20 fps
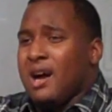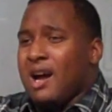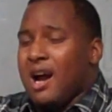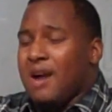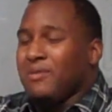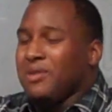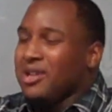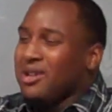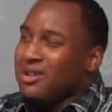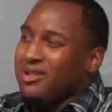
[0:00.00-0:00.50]
I
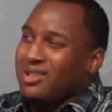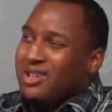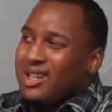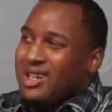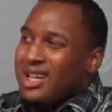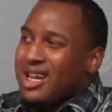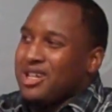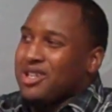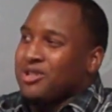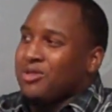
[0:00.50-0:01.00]
really don't
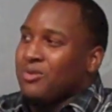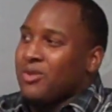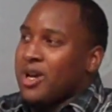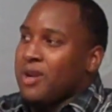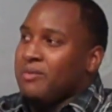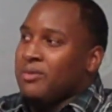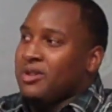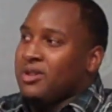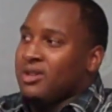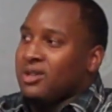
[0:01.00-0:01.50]
think that is rare
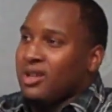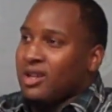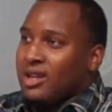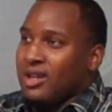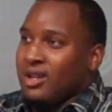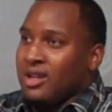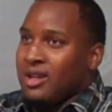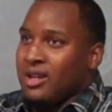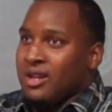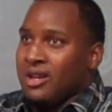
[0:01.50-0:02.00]
because, like,
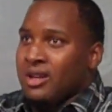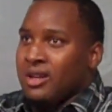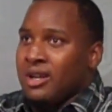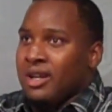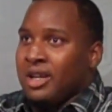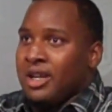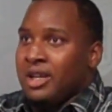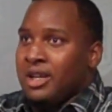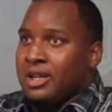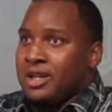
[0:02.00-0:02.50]

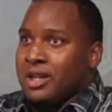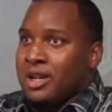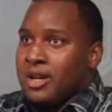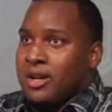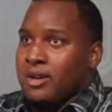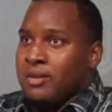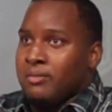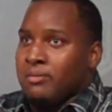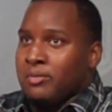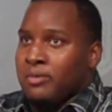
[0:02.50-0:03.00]

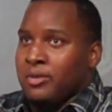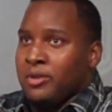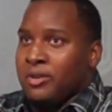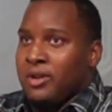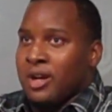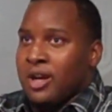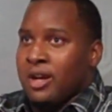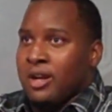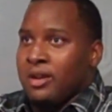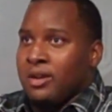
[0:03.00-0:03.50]
anytime you
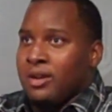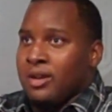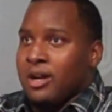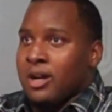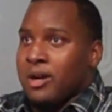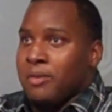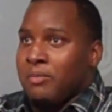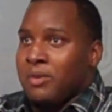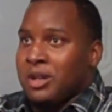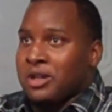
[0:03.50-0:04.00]
got
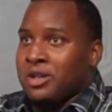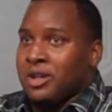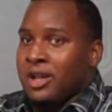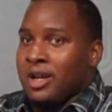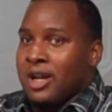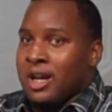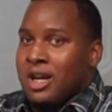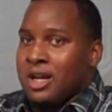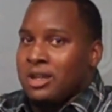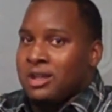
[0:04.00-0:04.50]
a bunch of
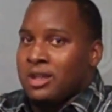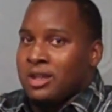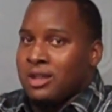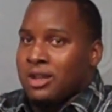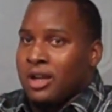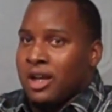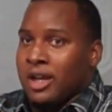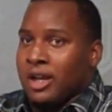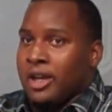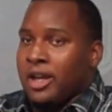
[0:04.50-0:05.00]
guys
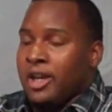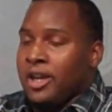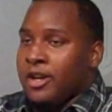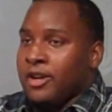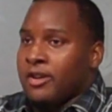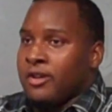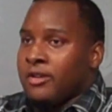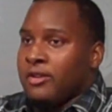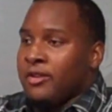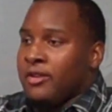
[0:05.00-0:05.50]
that's, like,
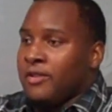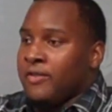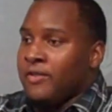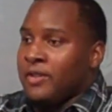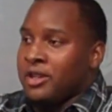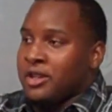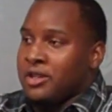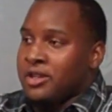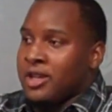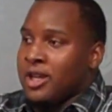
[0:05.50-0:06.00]
here for
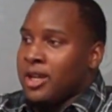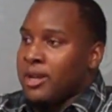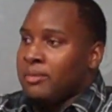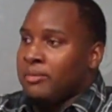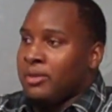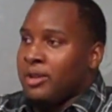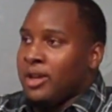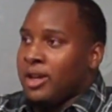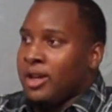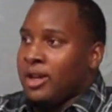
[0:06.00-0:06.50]
the same
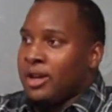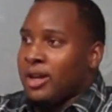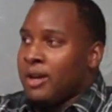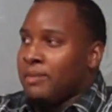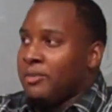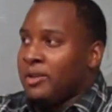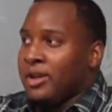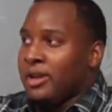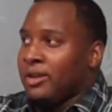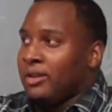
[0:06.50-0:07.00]
thing, I
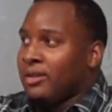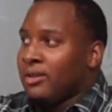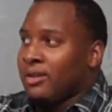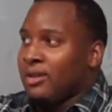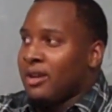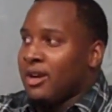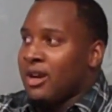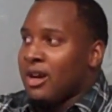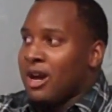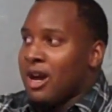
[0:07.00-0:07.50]
mean,
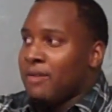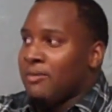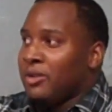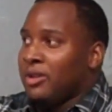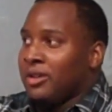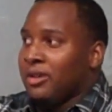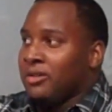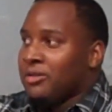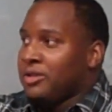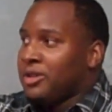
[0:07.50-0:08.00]
I really
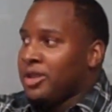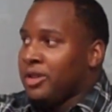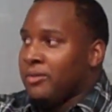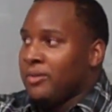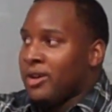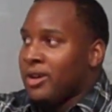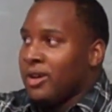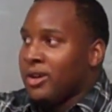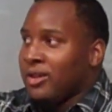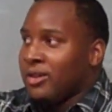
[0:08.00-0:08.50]
don't see
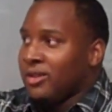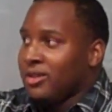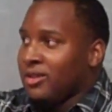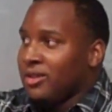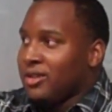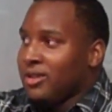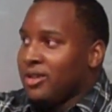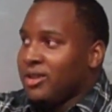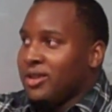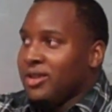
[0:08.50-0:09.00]
why
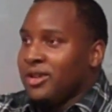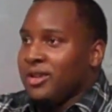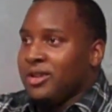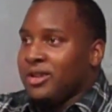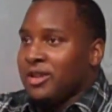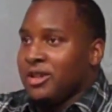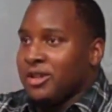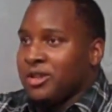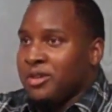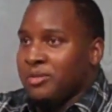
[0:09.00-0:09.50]

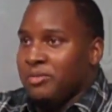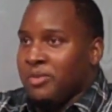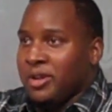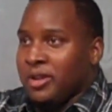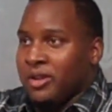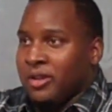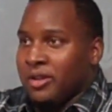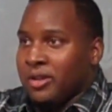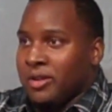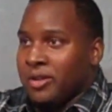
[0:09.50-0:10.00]
there should be
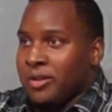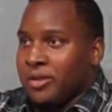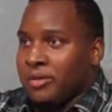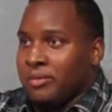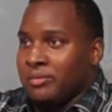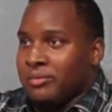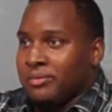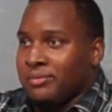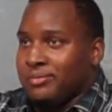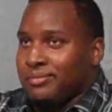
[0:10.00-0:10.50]

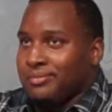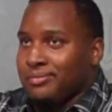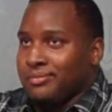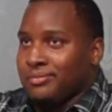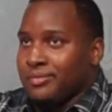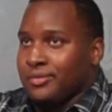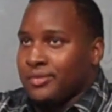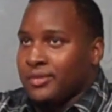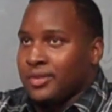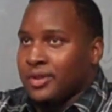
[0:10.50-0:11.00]

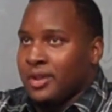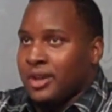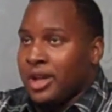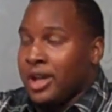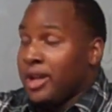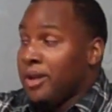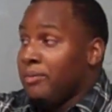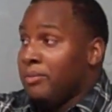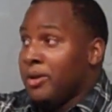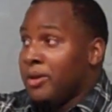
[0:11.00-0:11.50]

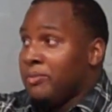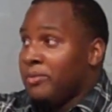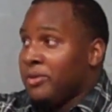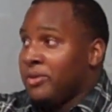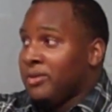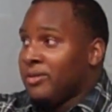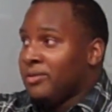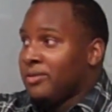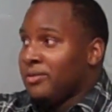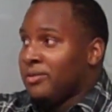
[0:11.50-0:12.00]
head bumping.